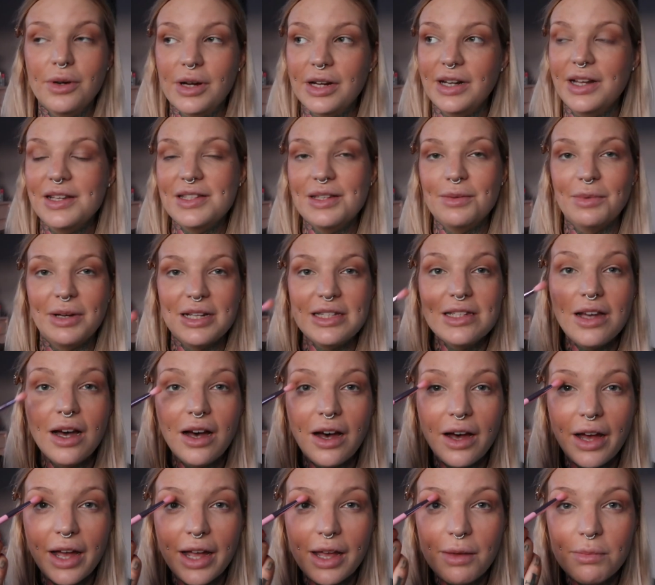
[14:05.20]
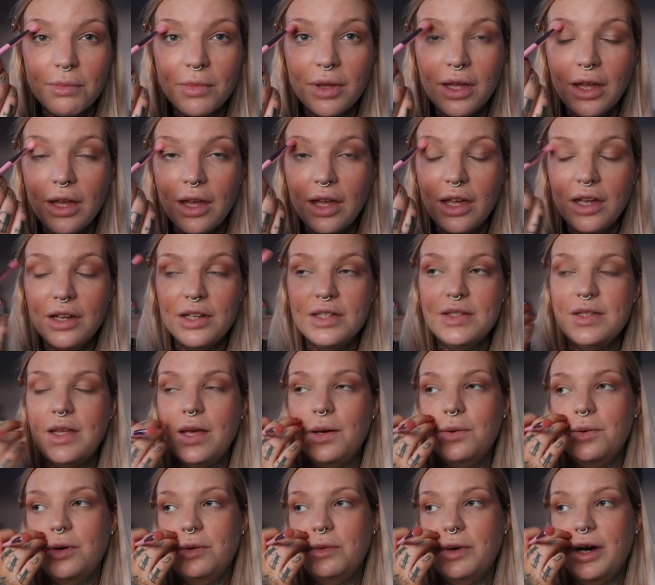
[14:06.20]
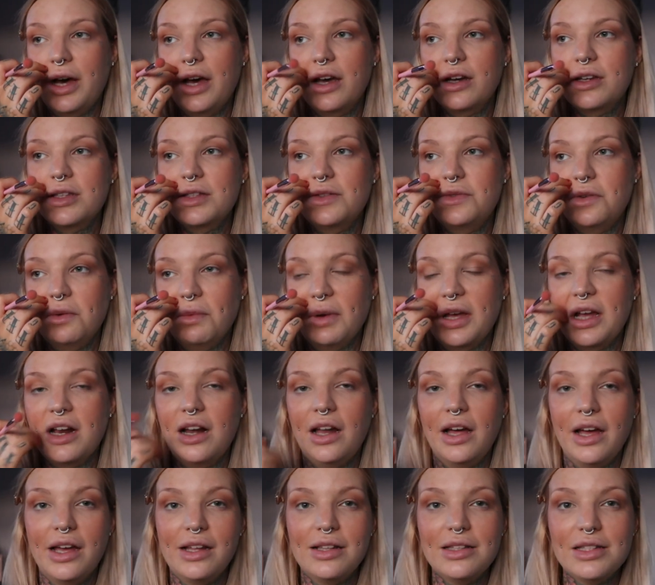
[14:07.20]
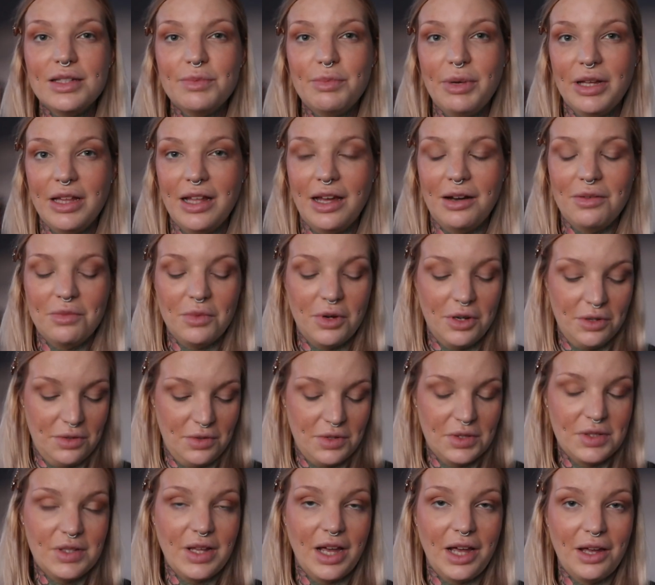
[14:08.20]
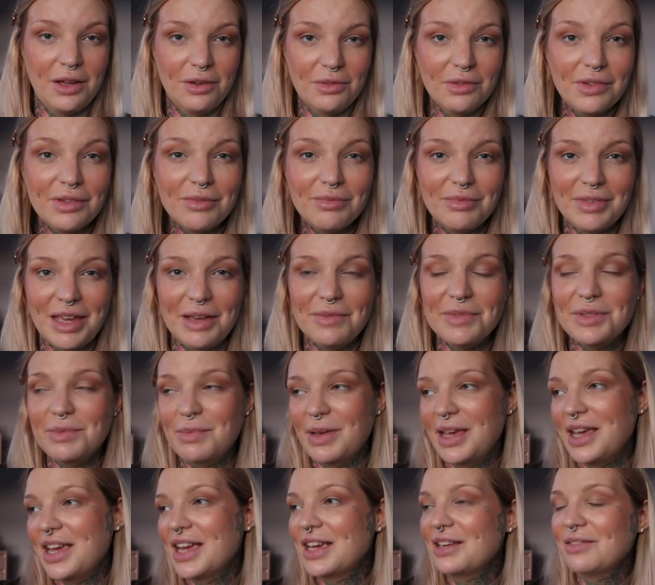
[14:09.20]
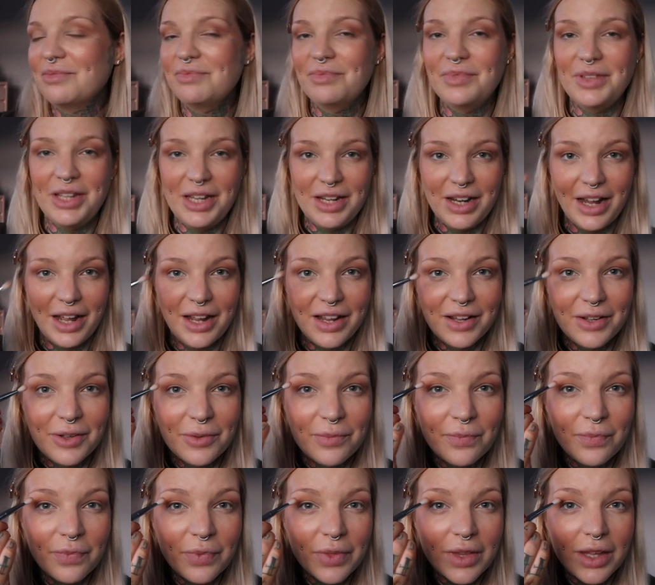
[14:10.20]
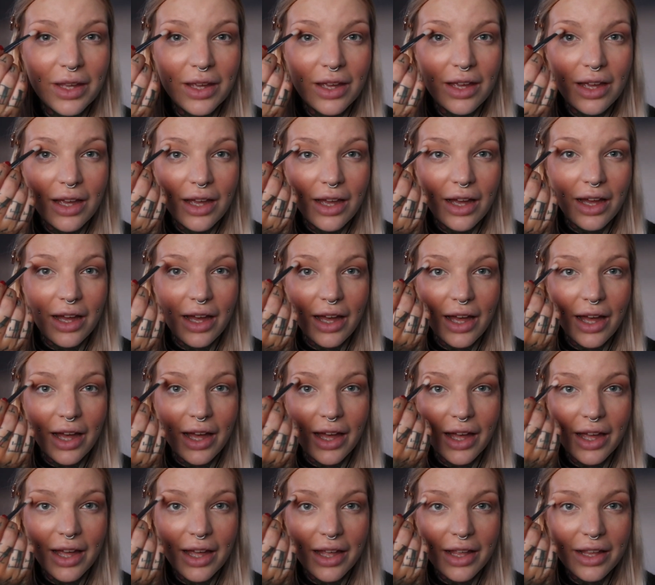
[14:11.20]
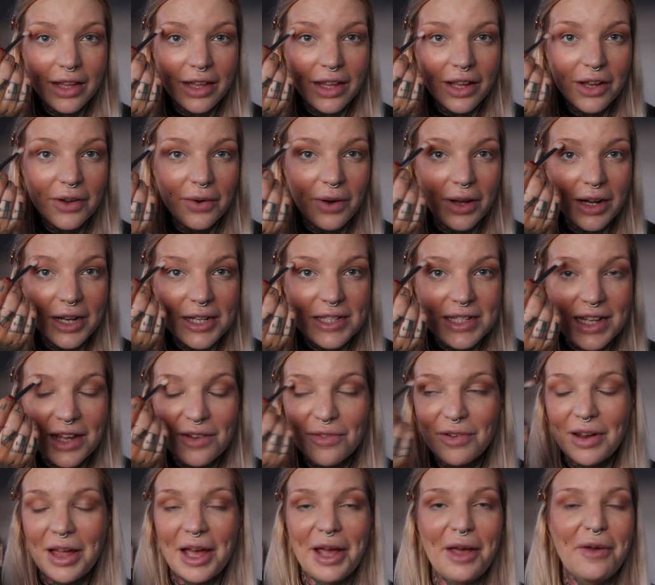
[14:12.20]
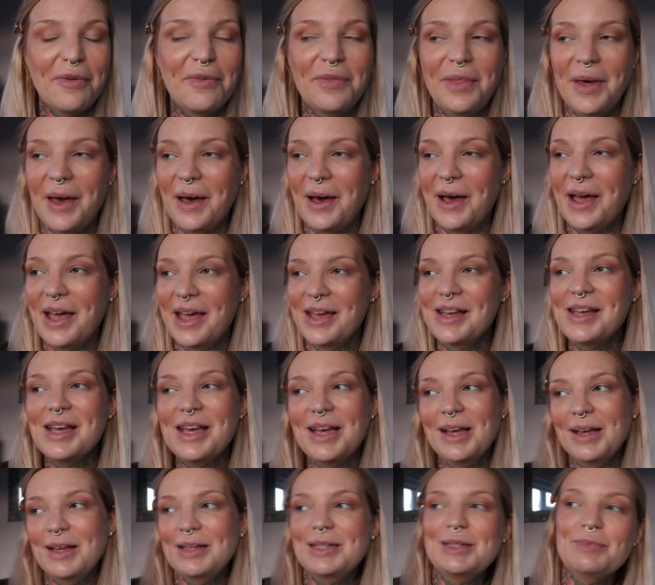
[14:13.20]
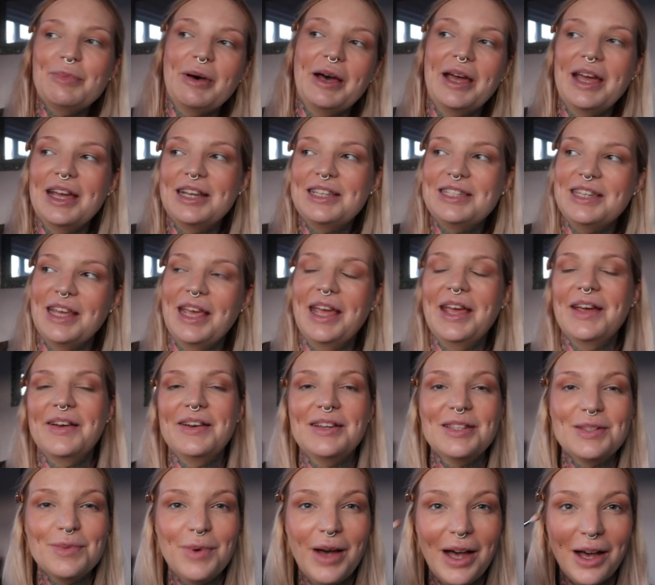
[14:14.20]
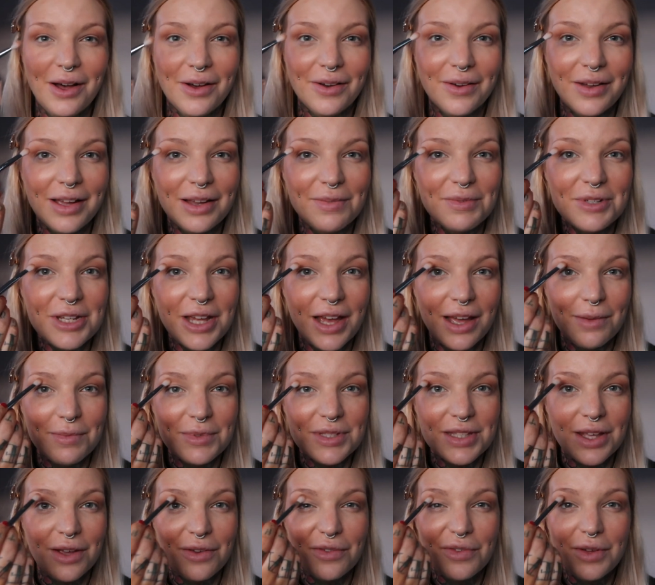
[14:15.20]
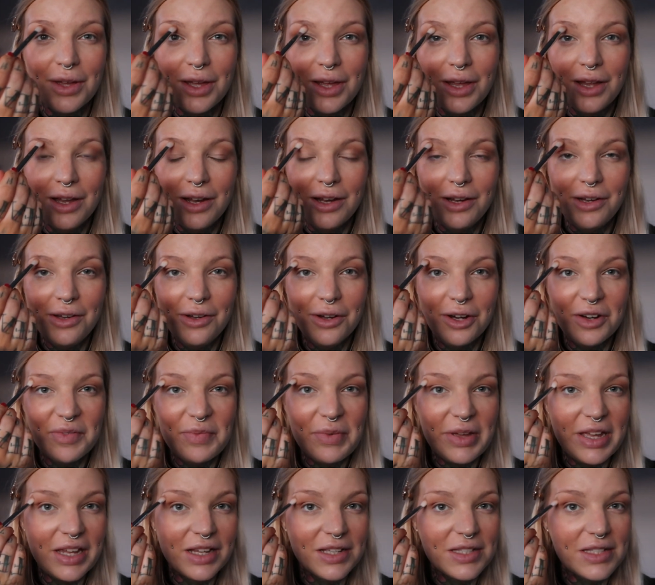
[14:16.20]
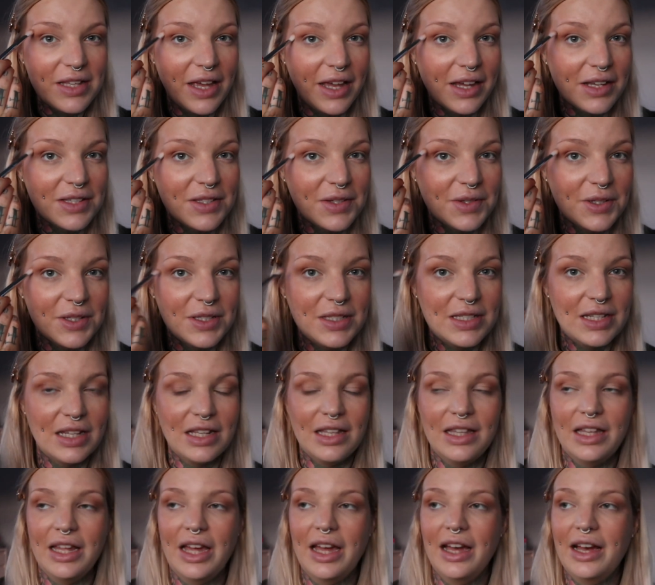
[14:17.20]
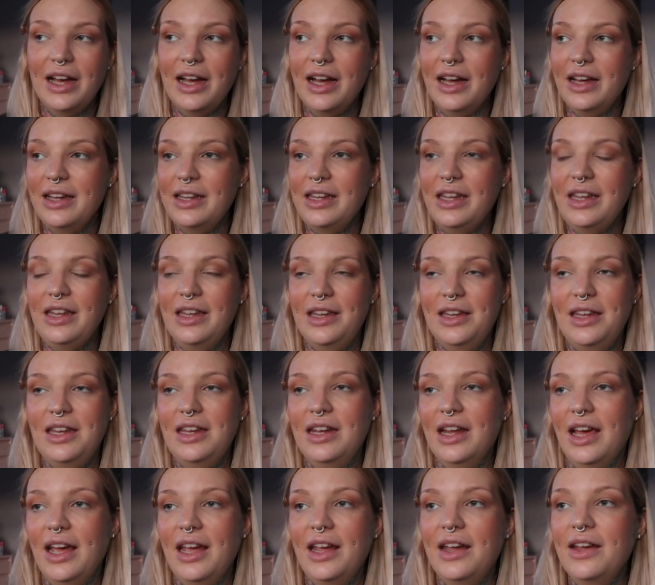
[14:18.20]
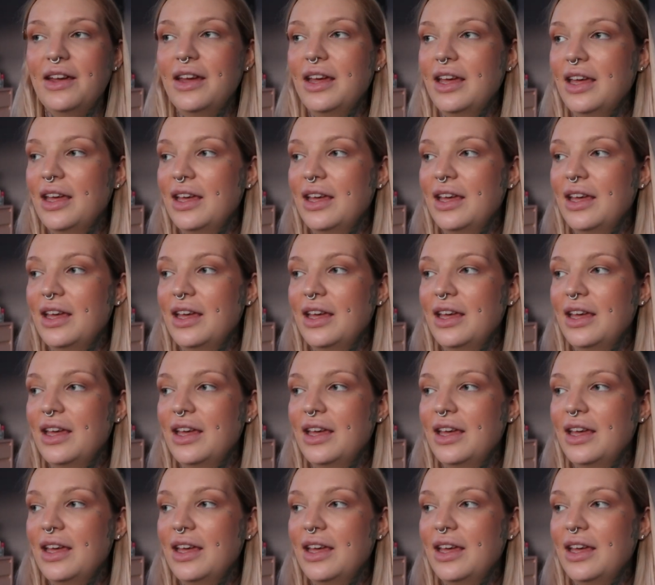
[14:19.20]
organising my time, seeing what works for my clients, but then what also gives me, you know, the quality of life that I aspire to as well, in terms of not being so exhausted that, you know,